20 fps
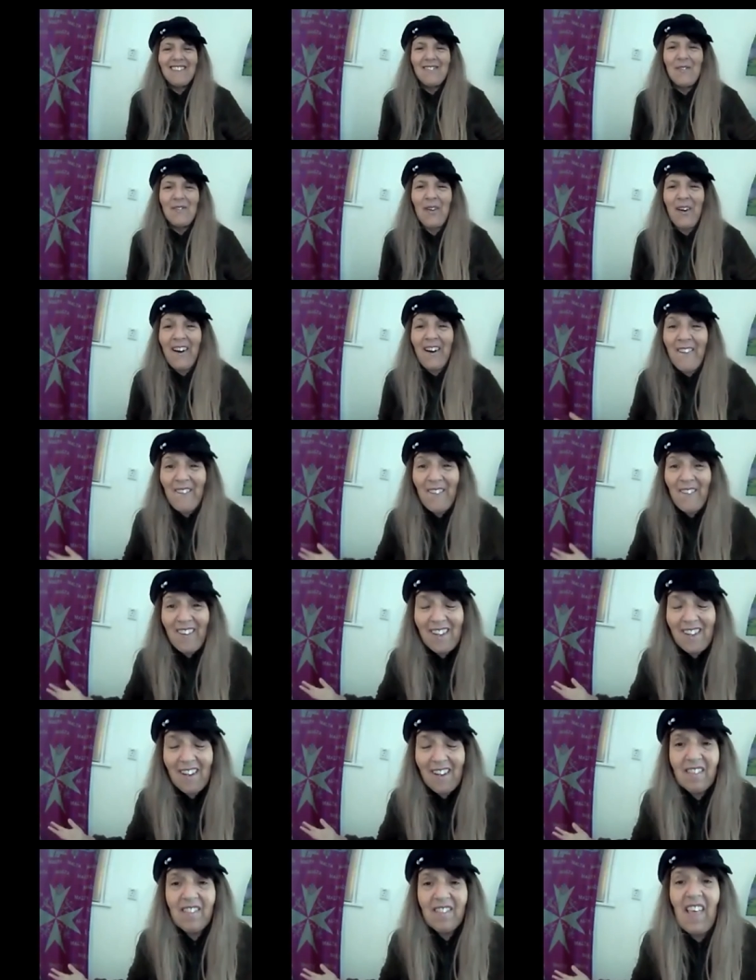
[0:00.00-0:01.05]
Woo!
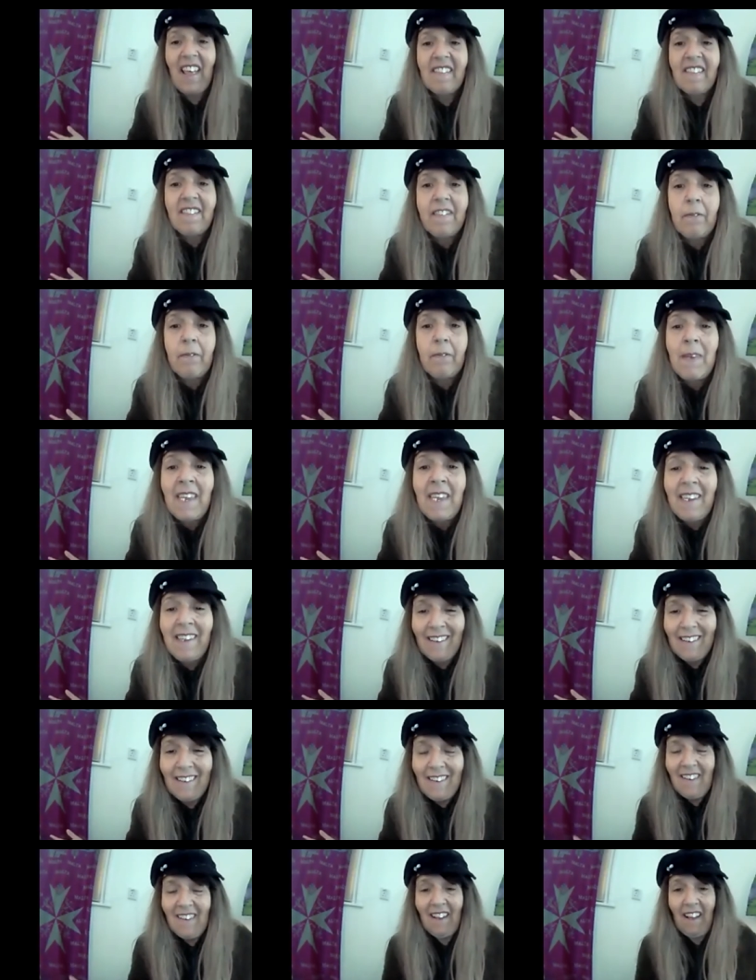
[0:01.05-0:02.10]
That's me.
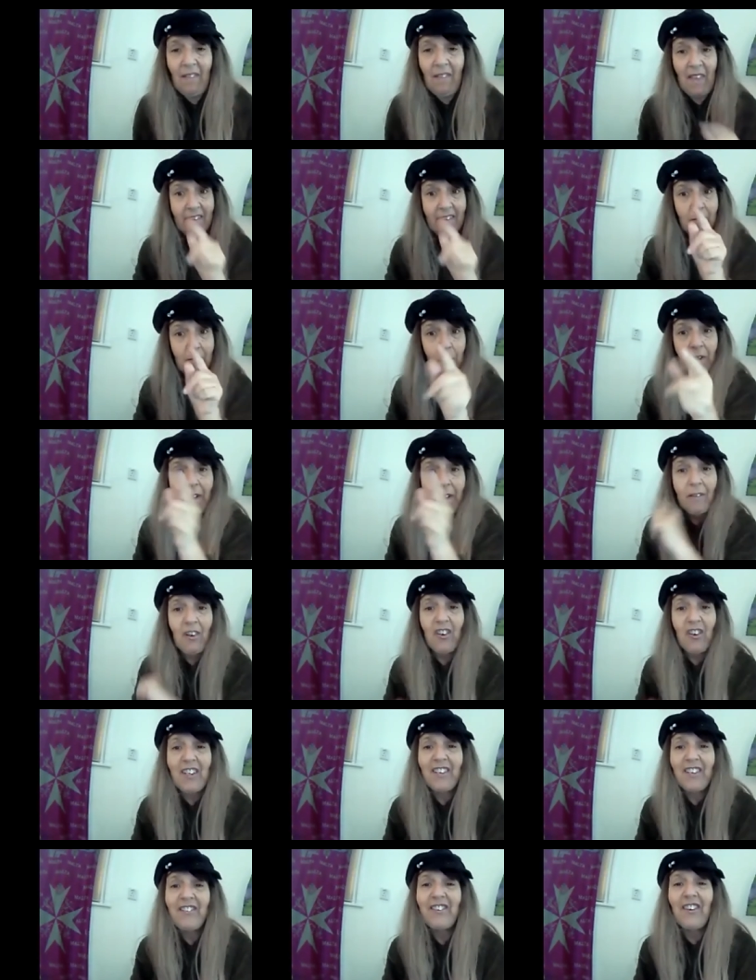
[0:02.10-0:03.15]
And that's what I'm
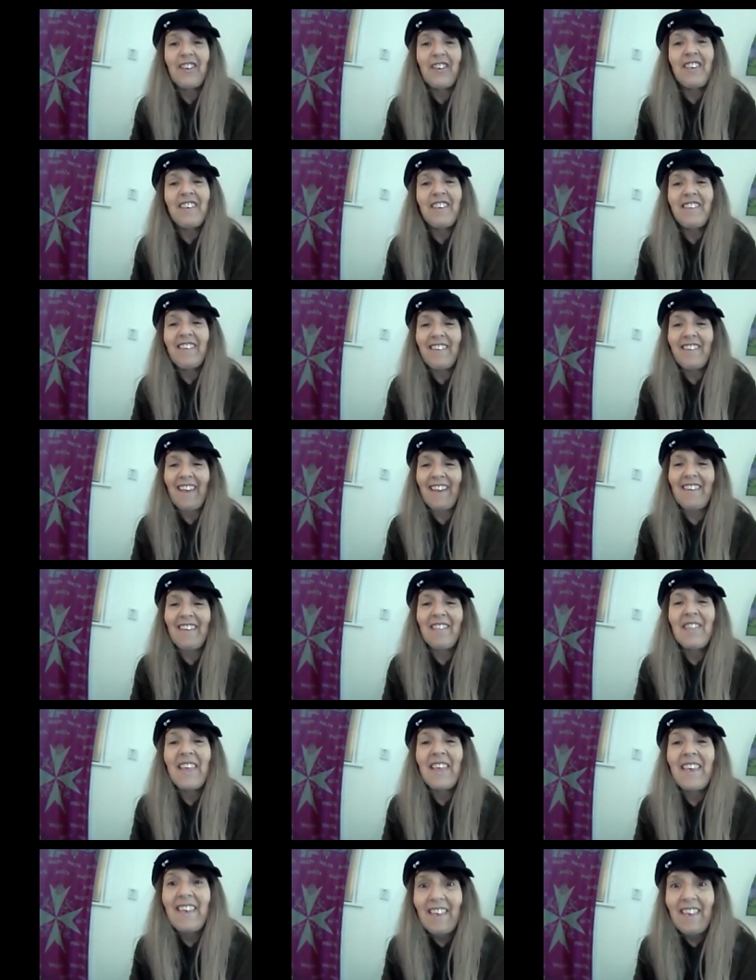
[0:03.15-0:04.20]
going to show you today,
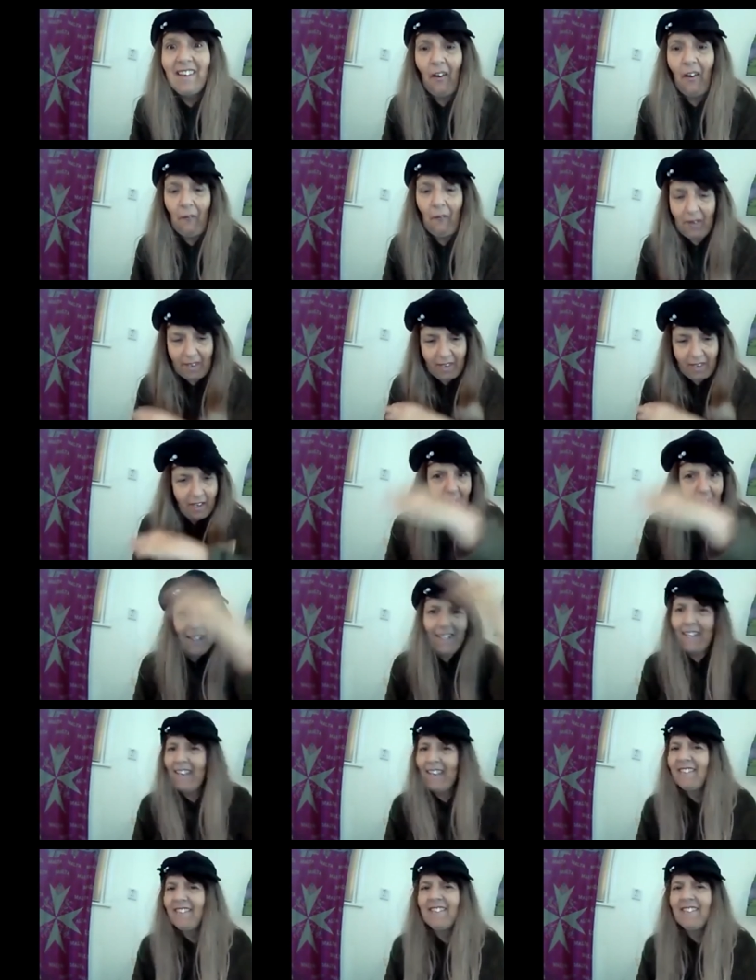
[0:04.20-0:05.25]
the ego. Here it
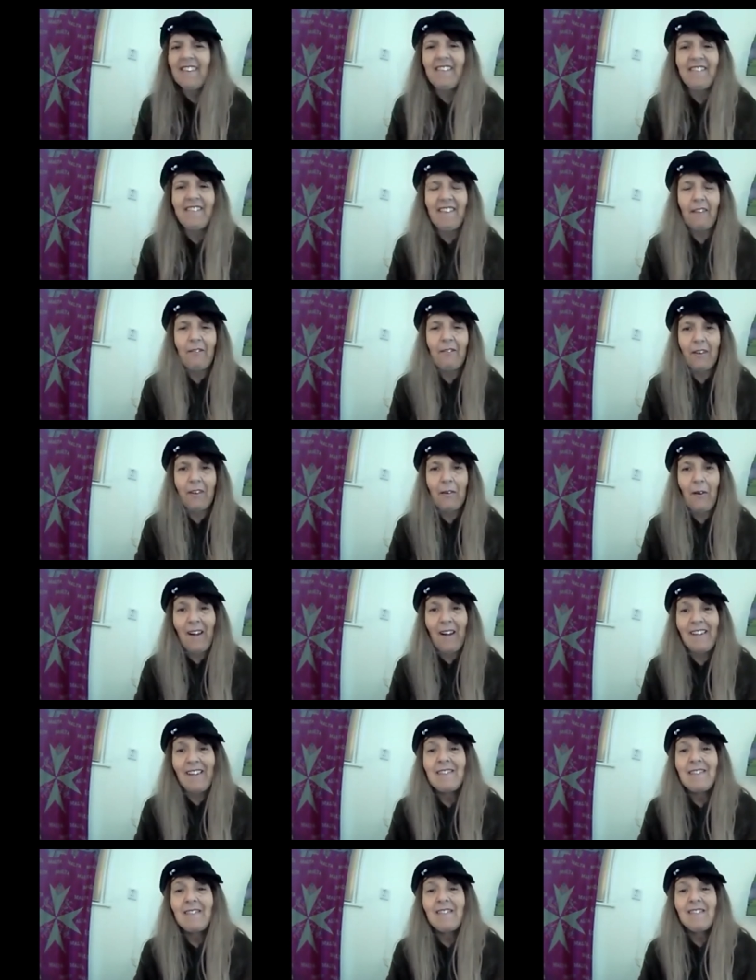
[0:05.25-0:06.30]
is. It's
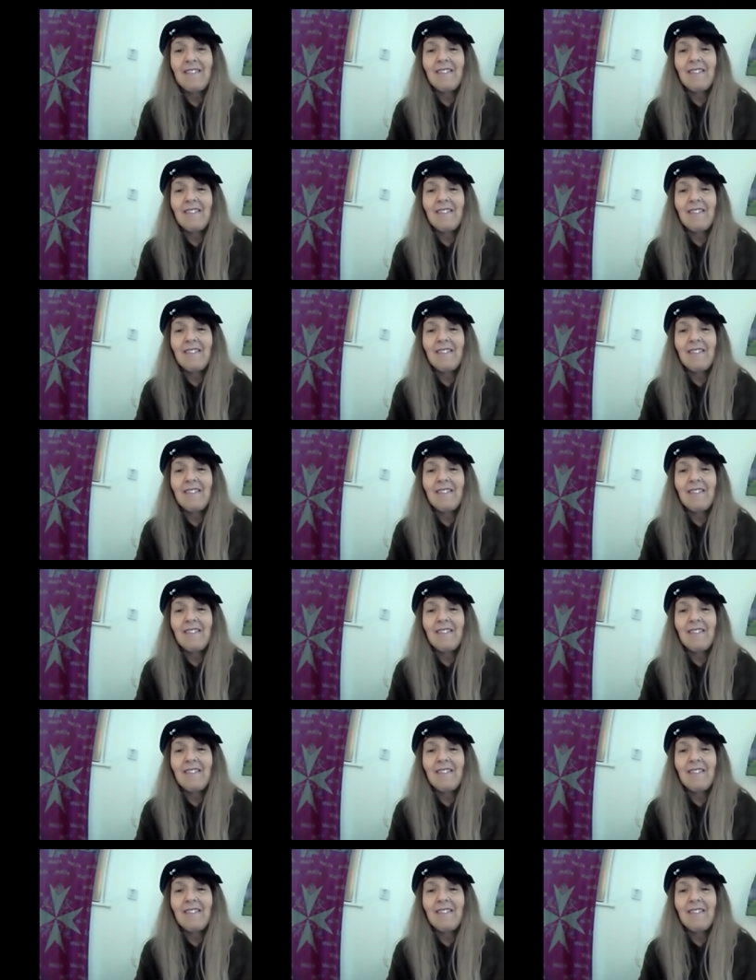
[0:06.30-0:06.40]
everywhere.